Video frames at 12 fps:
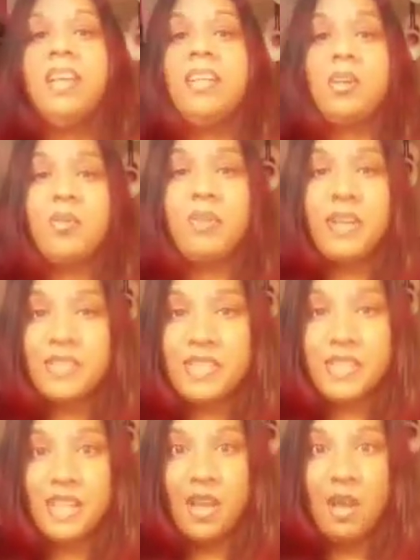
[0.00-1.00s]
Don't ever
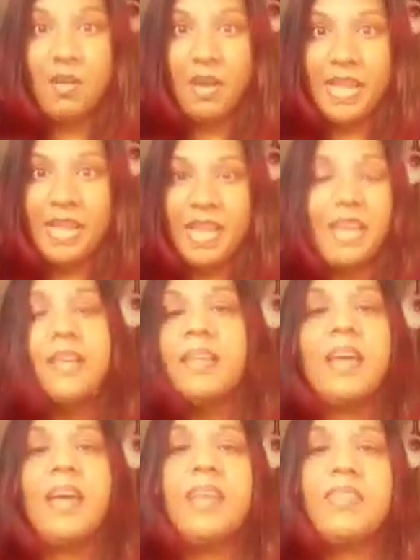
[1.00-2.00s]
say, oh, I can't
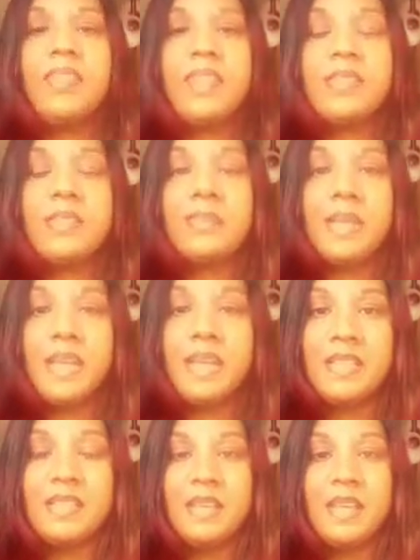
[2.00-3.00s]
have this,
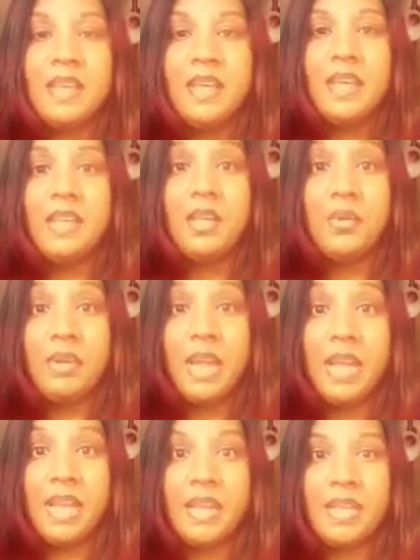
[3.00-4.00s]
because you're
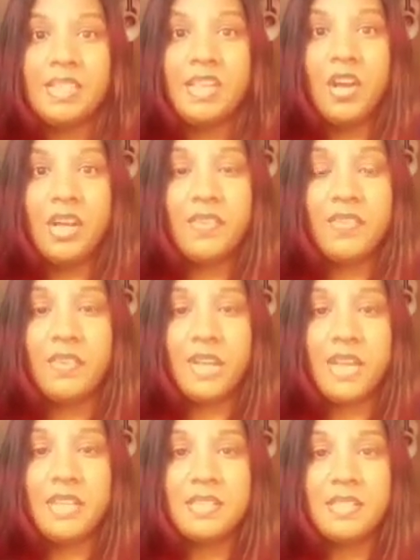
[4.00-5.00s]
right, it's hard for
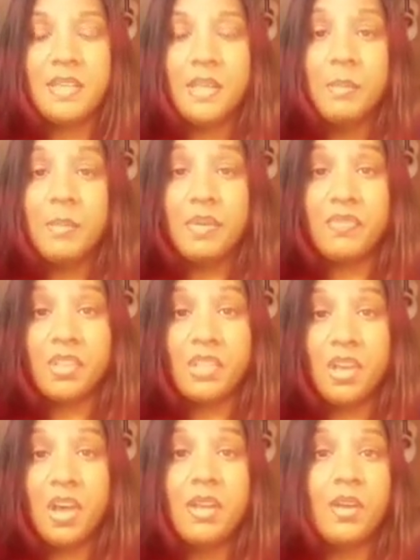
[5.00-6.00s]
us, but for
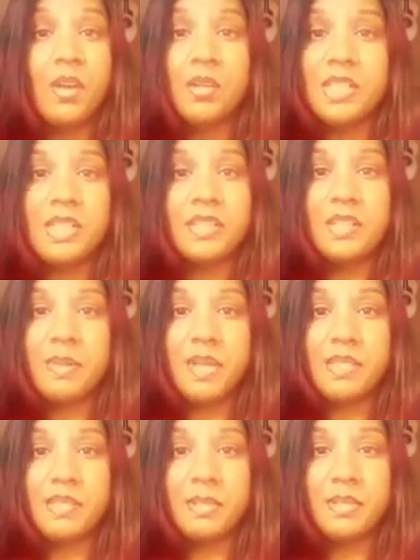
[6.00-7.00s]
God all things are
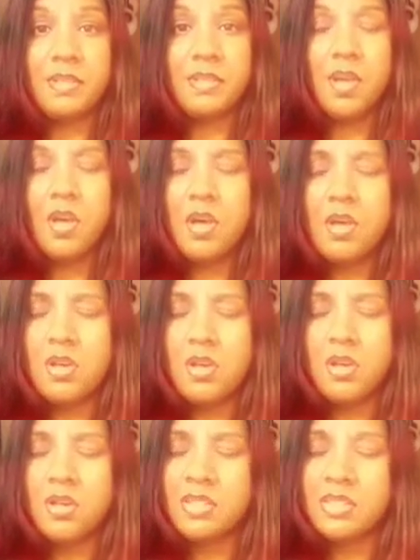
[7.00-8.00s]
possible.
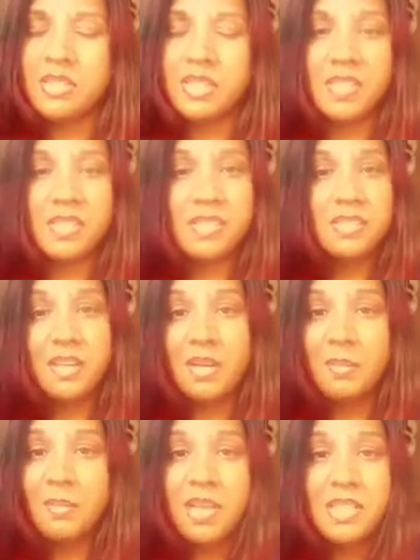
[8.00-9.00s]
All things
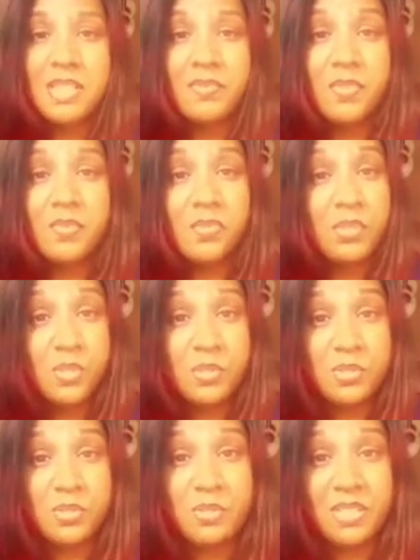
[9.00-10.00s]
are possible for
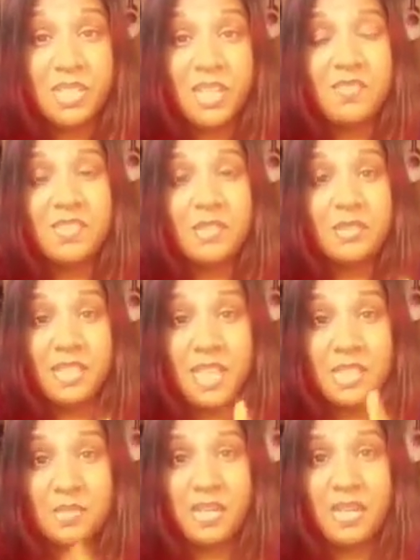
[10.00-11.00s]
those who believe. So
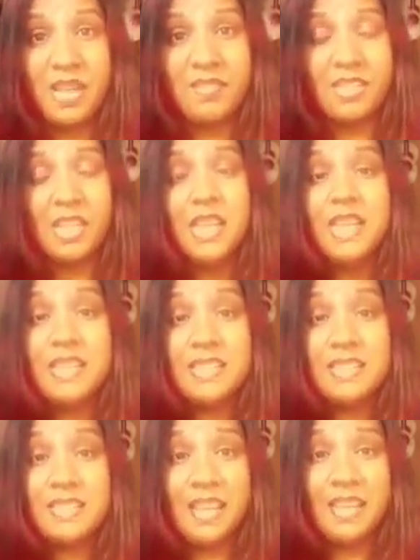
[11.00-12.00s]
that's where you have to
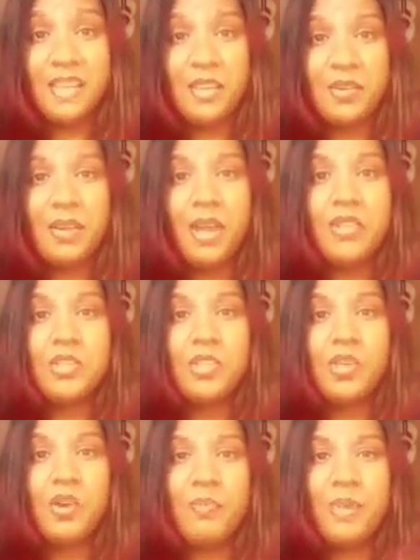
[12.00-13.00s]
stand your ground. So
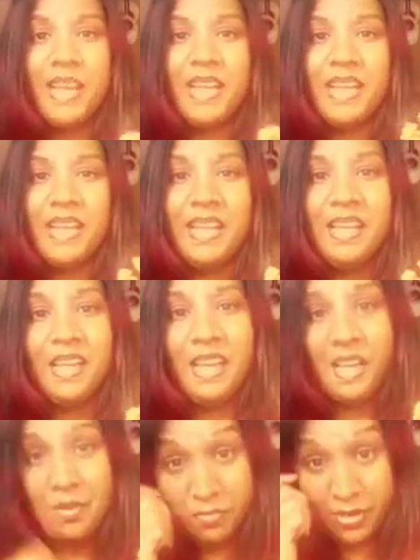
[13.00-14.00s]
go pick a
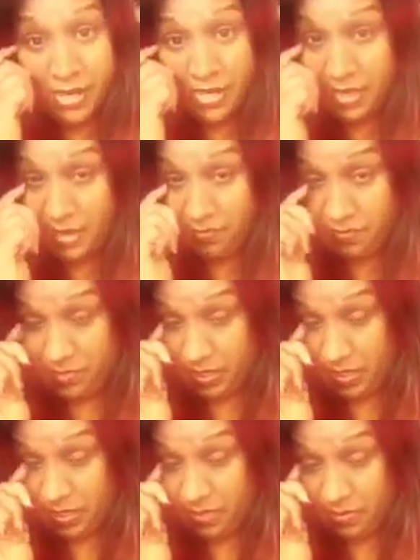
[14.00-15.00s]
ring that,
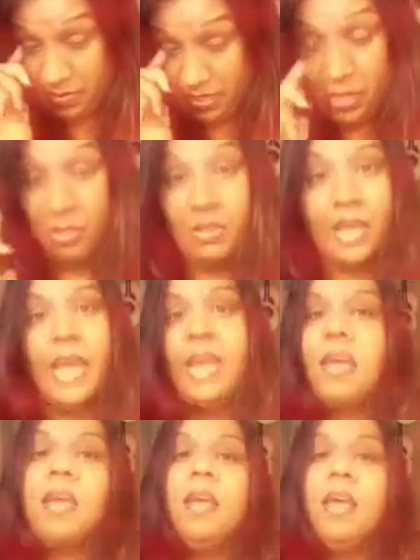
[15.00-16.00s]
you know, that you
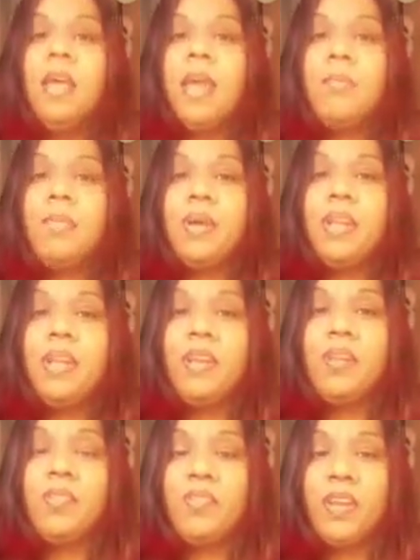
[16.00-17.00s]
like, and put it in
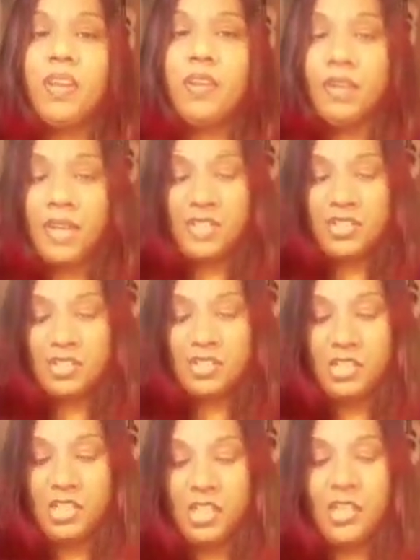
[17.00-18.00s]
your finger and
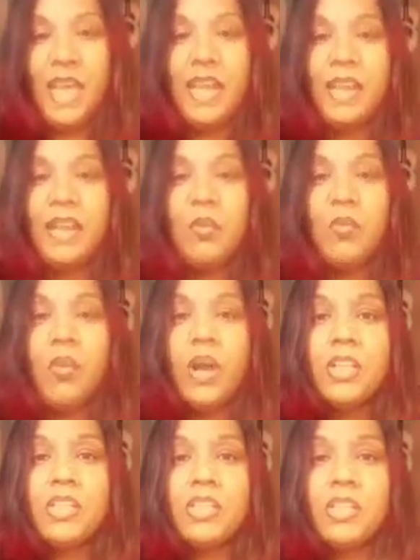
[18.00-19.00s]
just look at it and
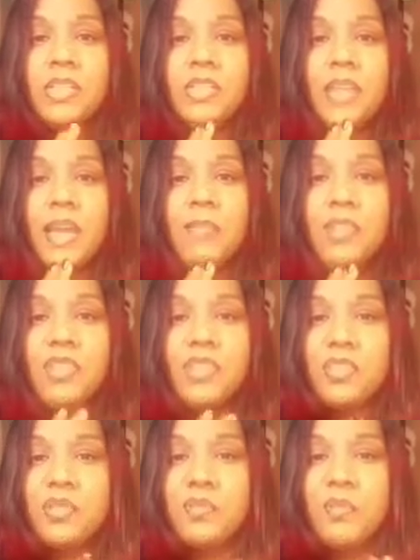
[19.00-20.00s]
watch the diamond
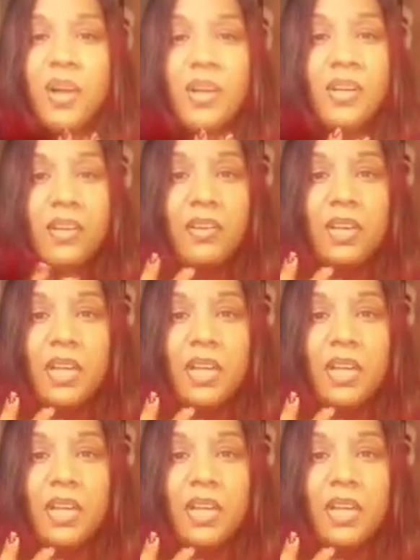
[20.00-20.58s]
just sparkle.